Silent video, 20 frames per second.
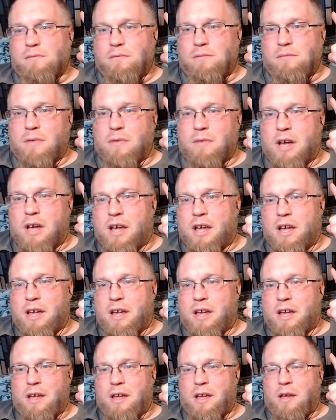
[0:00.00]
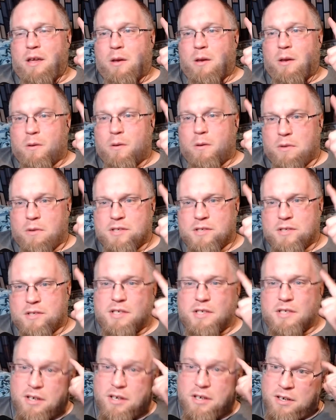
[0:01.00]
Hey, Melissa's
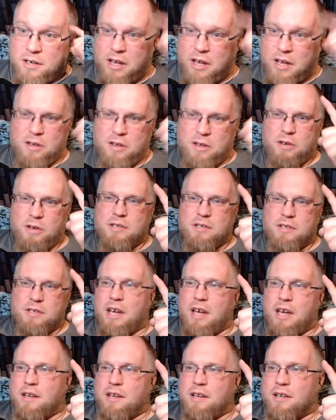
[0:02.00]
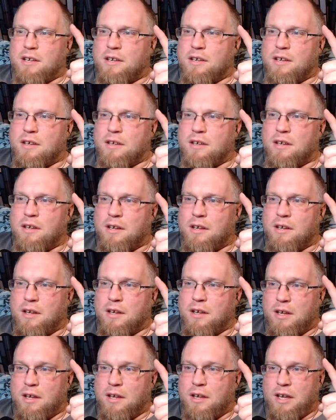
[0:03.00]
here. How are you doing tonight?
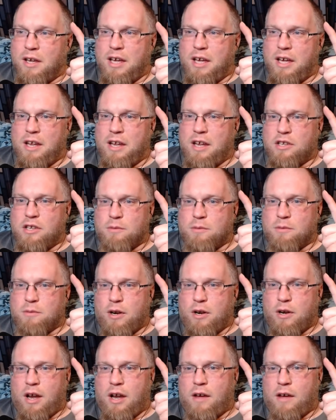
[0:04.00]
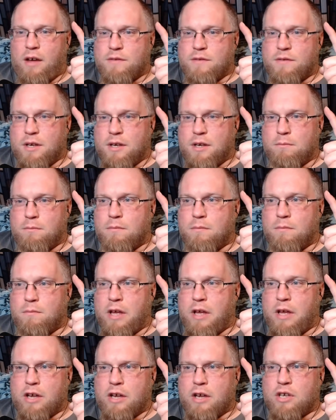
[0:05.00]
And it's her better half, Tim.
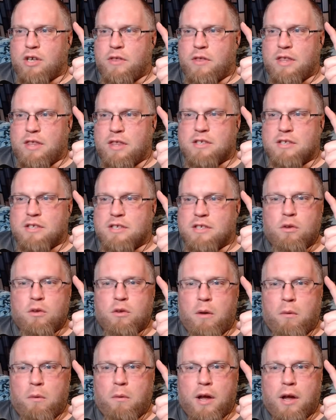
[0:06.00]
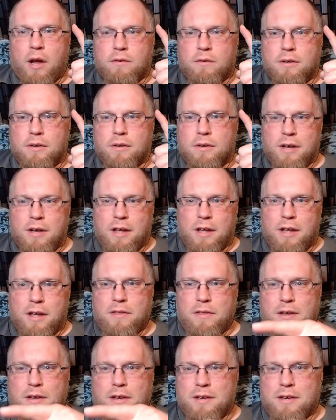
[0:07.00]
Actually, I think that's the other way around. I
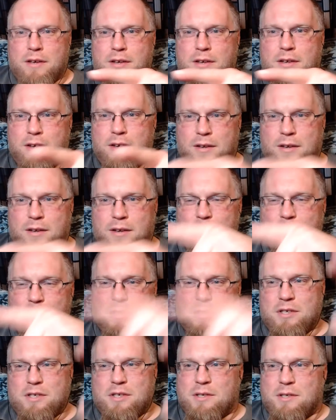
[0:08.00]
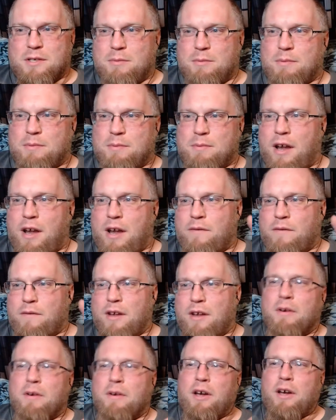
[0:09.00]
think Melissa's Tim's better half. There
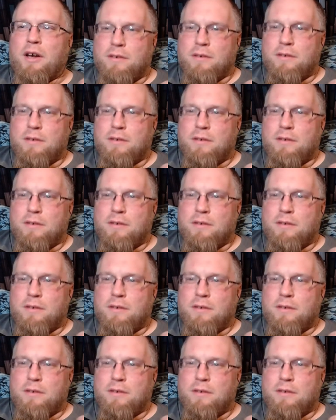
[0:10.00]
we go.